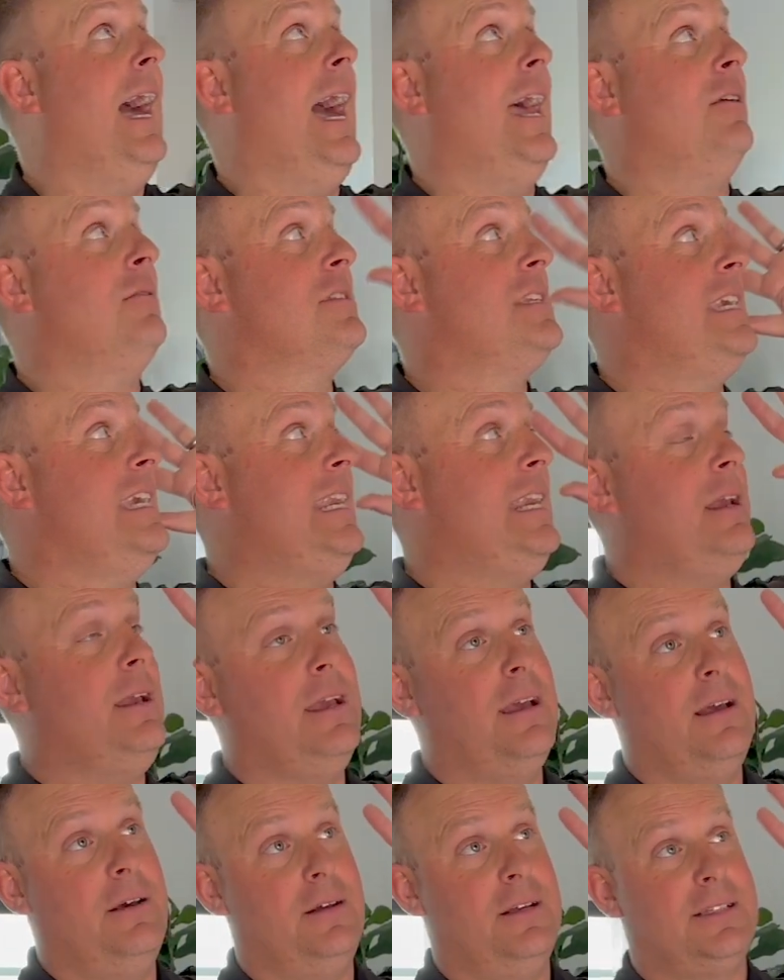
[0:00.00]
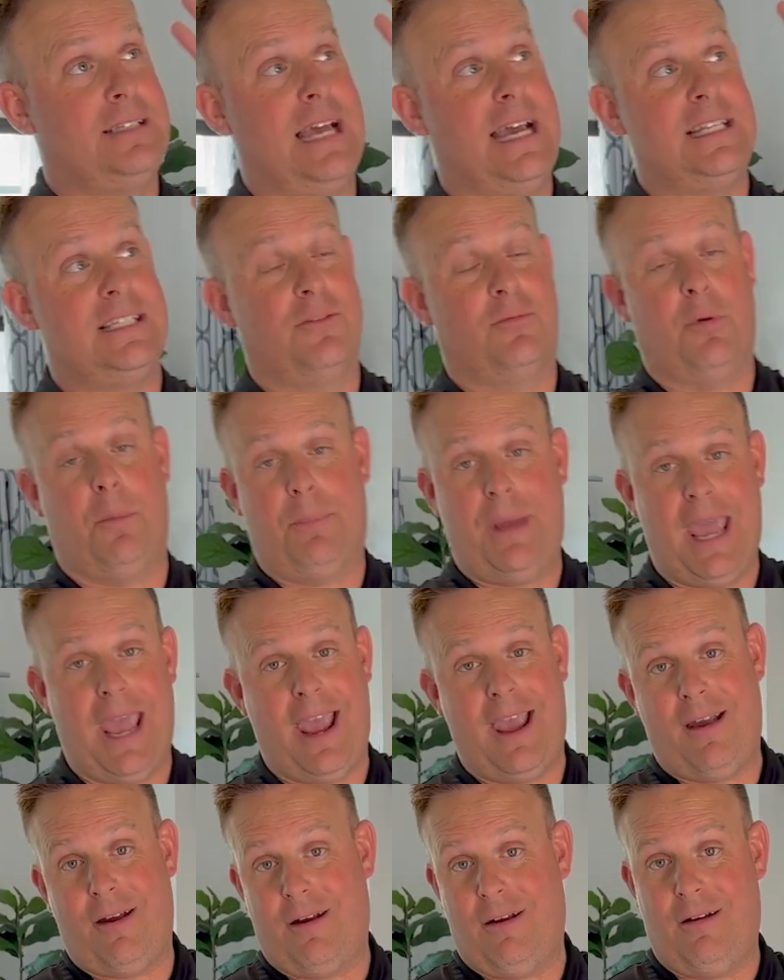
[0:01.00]
I don't see any signs of
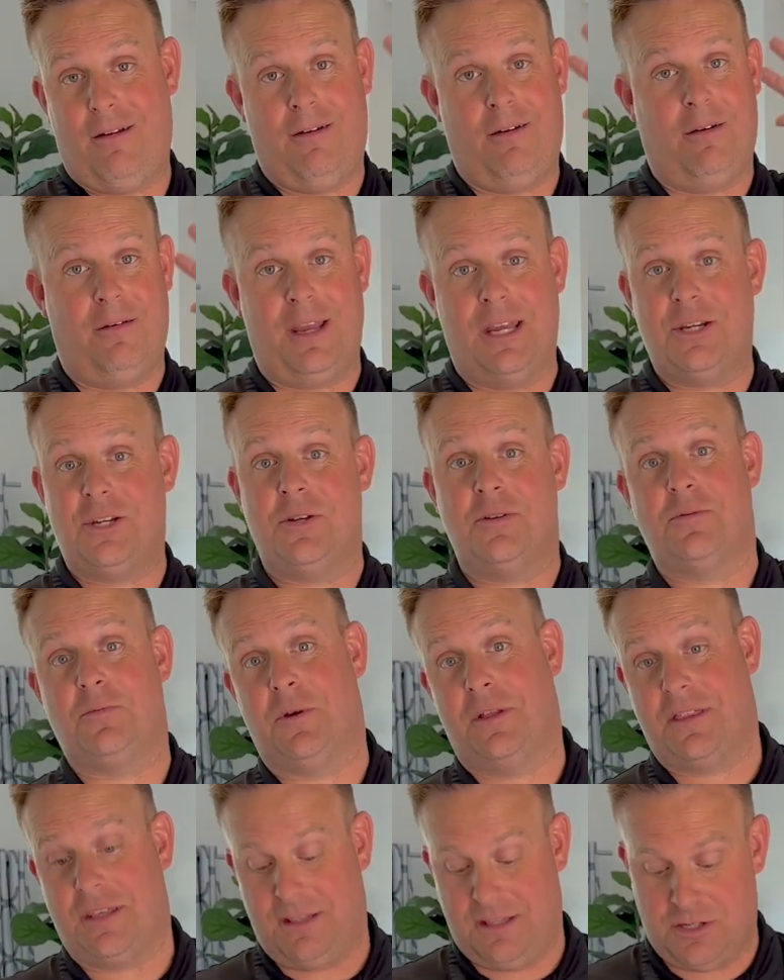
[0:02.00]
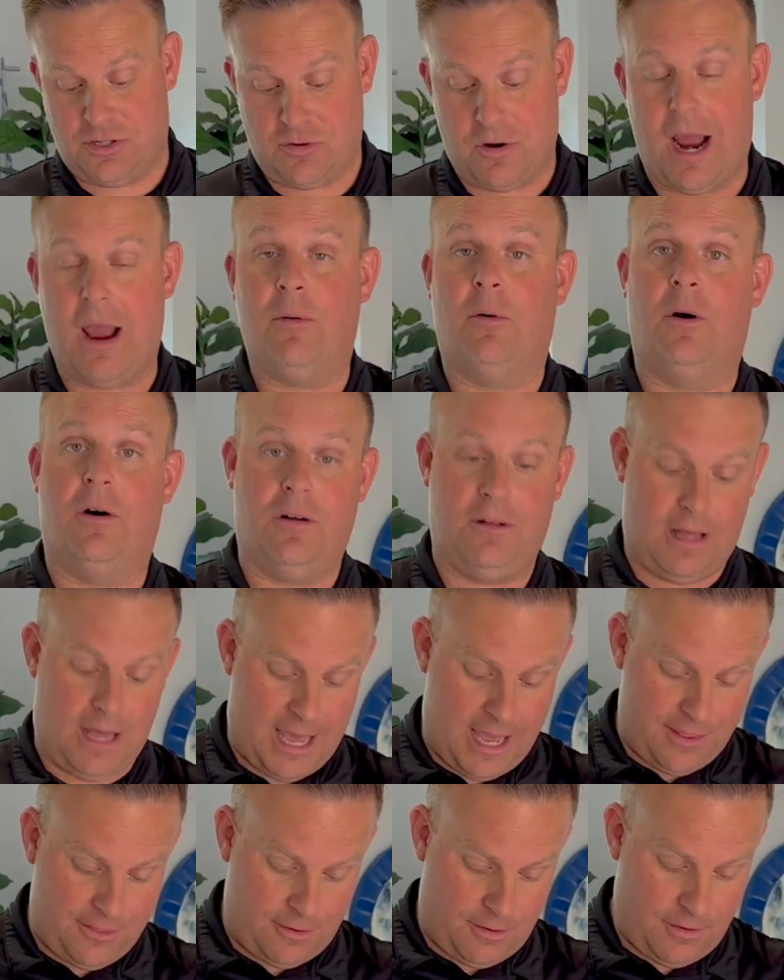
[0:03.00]
repair or issues within the drywall
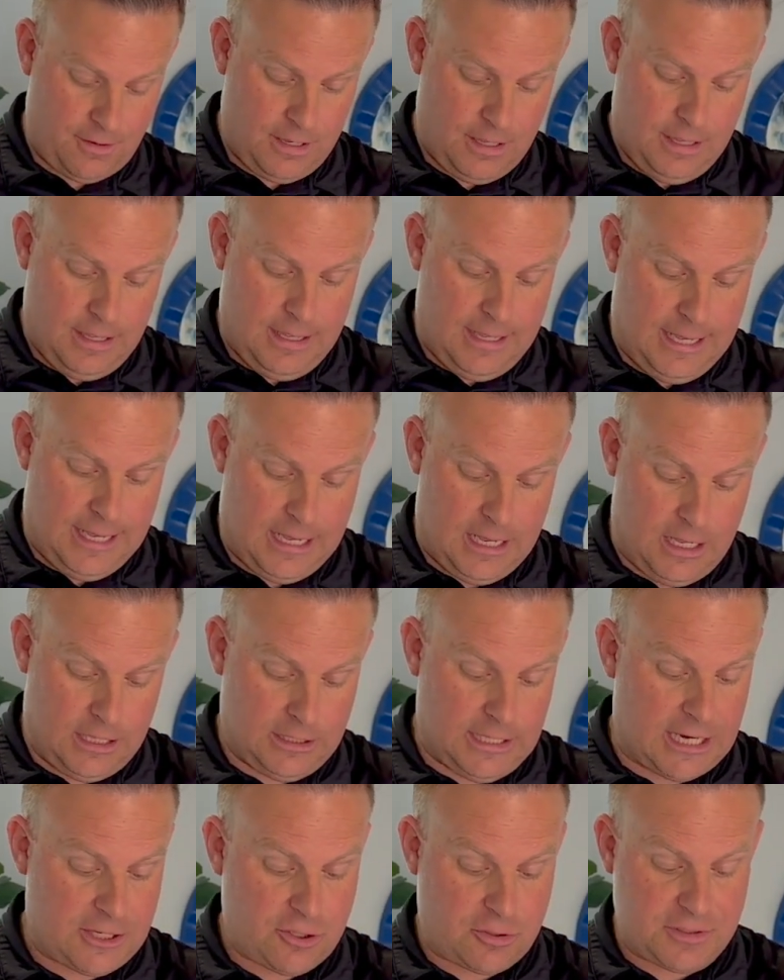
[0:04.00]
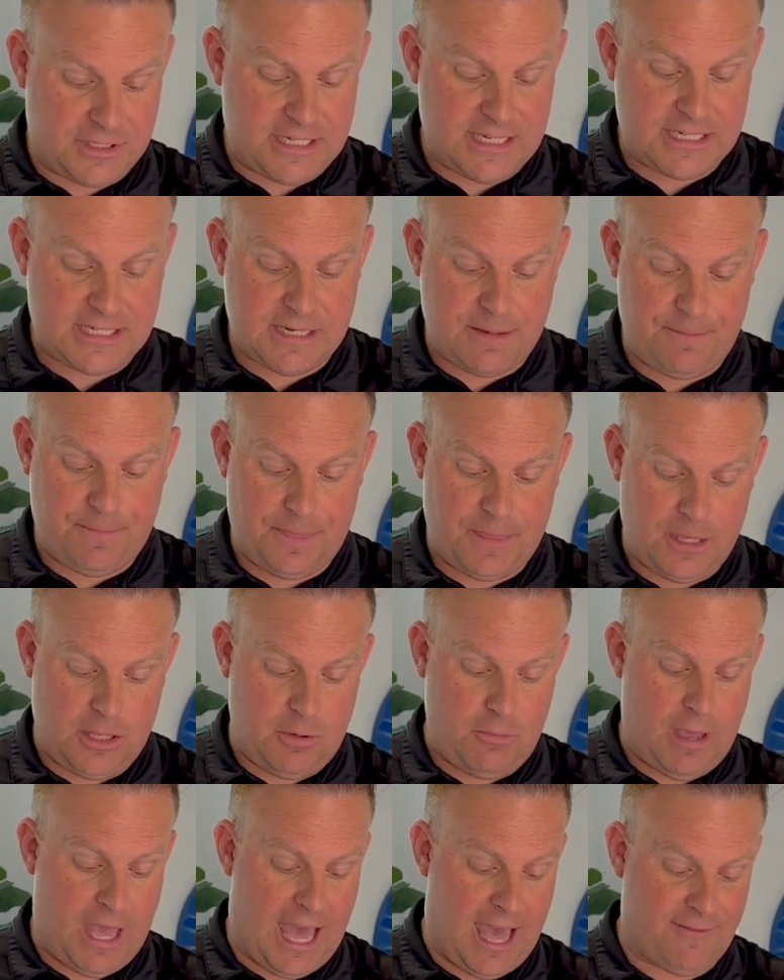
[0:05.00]
either. Electrical system,
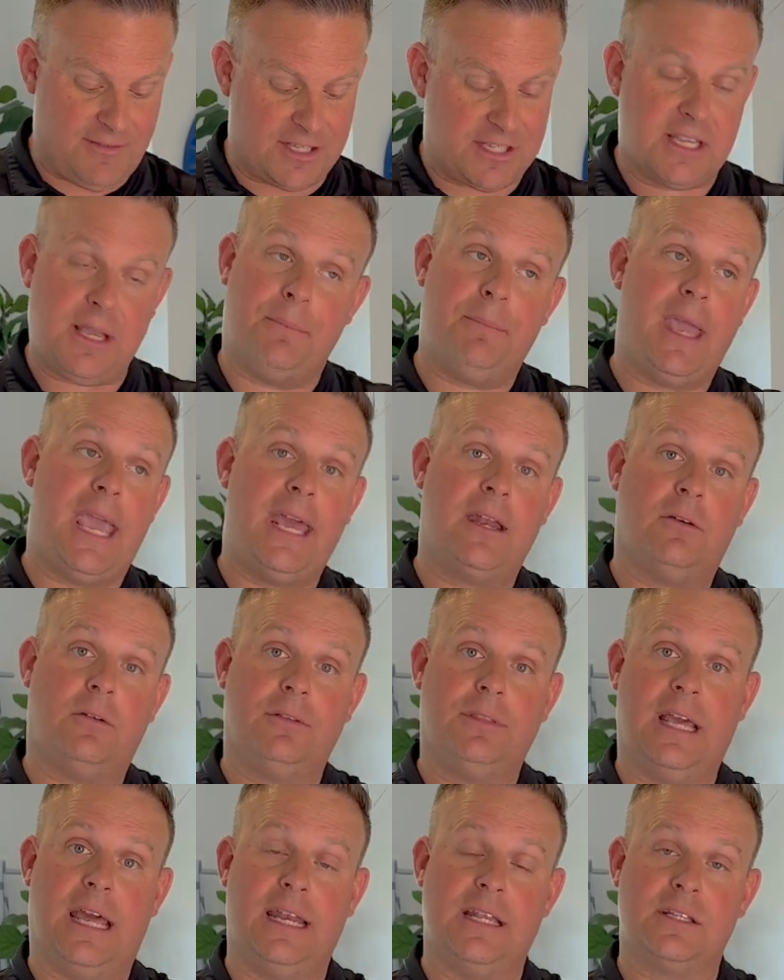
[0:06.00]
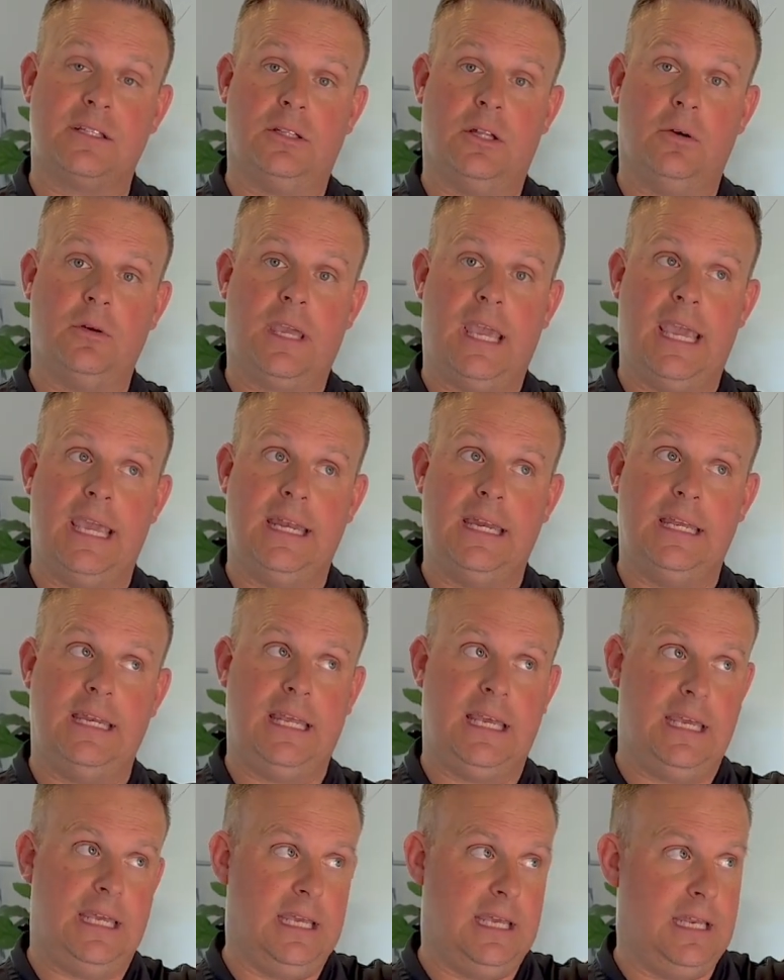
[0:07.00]
you have a sub panel that is
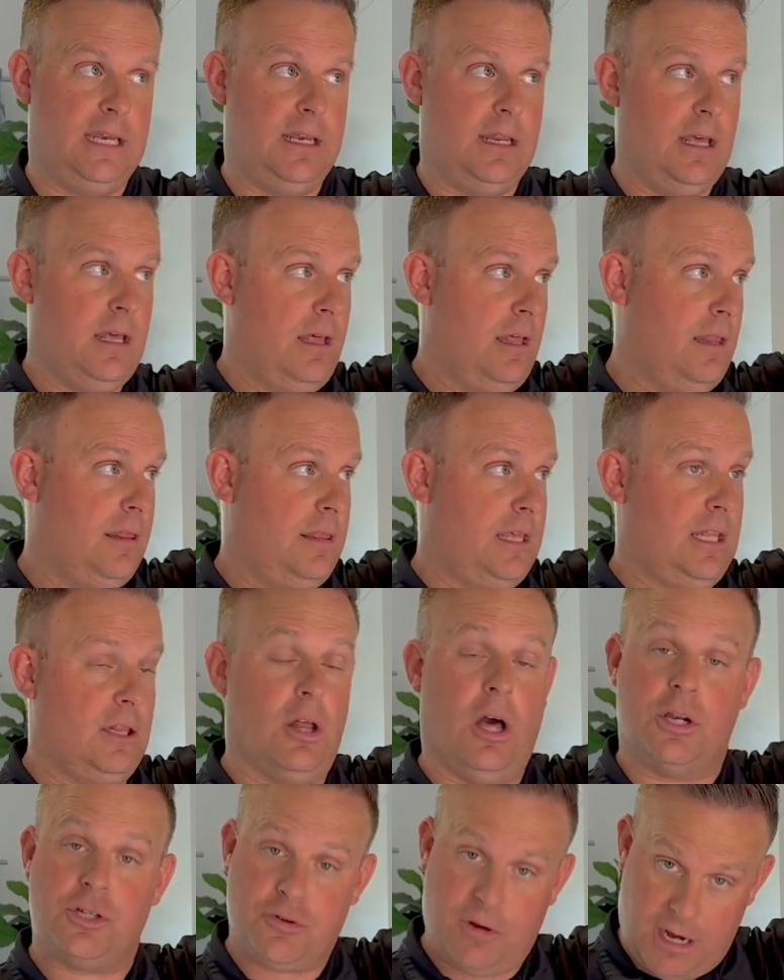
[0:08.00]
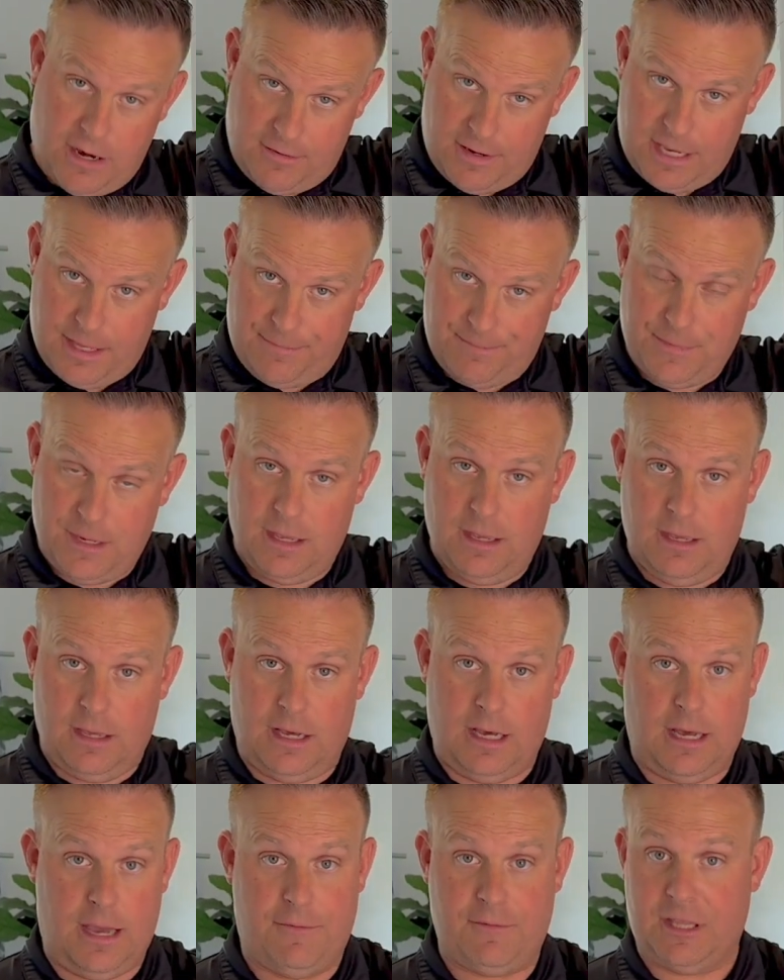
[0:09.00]
located in the laundry area.
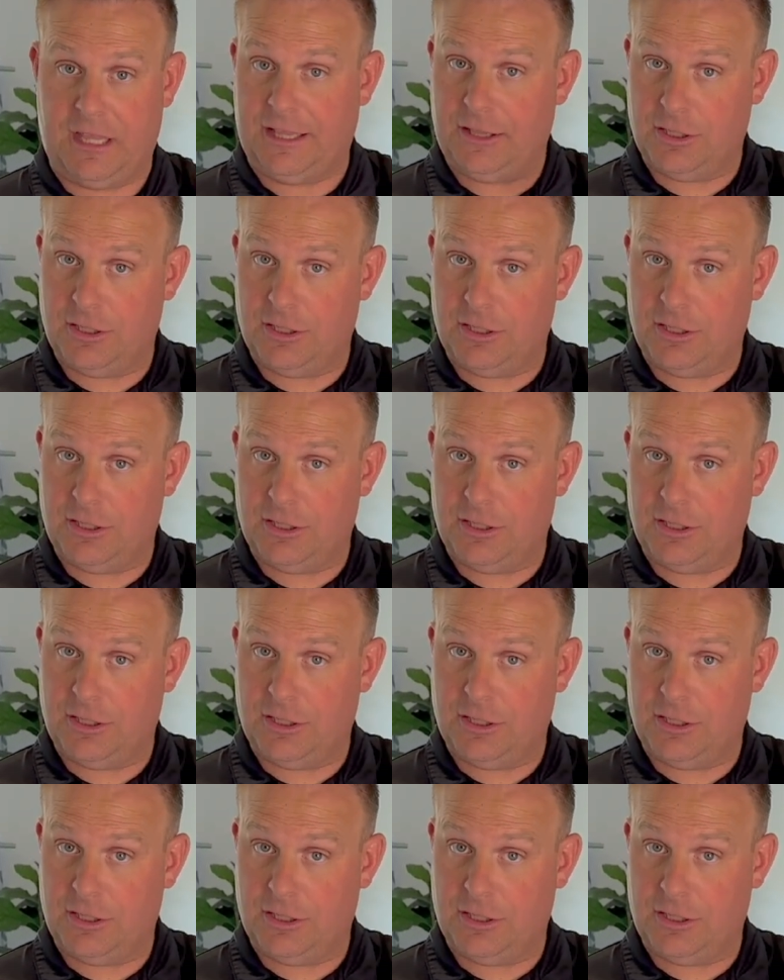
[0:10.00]
Everything